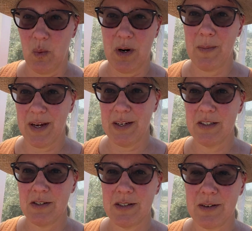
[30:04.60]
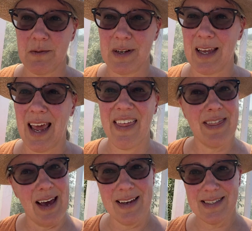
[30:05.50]
what am I going to do differently? And
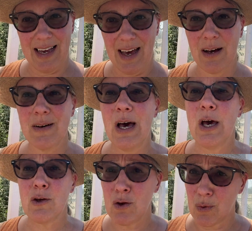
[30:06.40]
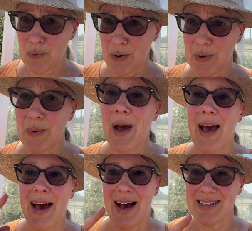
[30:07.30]
that is how you grow
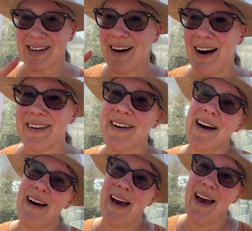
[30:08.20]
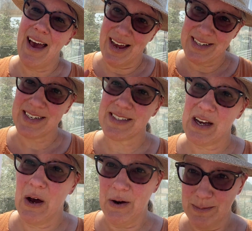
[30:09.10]
as a gardener and as
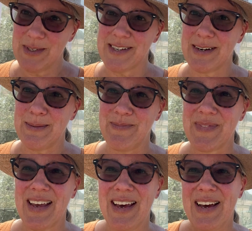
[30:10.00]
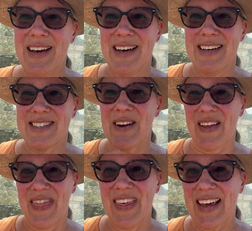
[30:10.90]
a homesteader. So
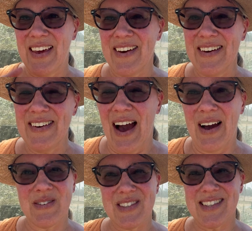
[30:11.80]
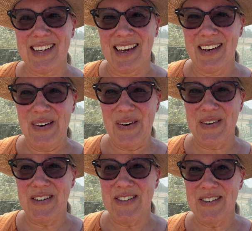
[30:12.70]
thank you. I will see you
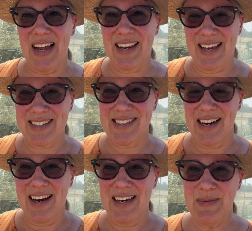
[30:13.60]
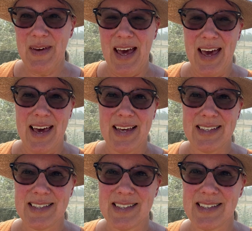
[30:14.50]
all next time.
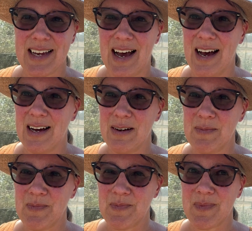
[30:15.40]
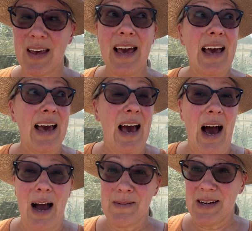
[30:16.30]
And I'm
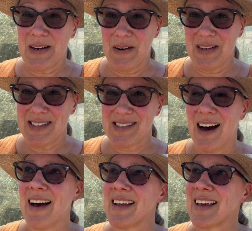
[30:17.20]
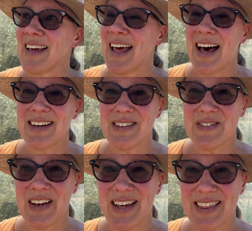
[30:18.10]
going to go inside and get out
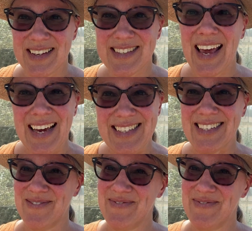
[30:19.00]
of this heat.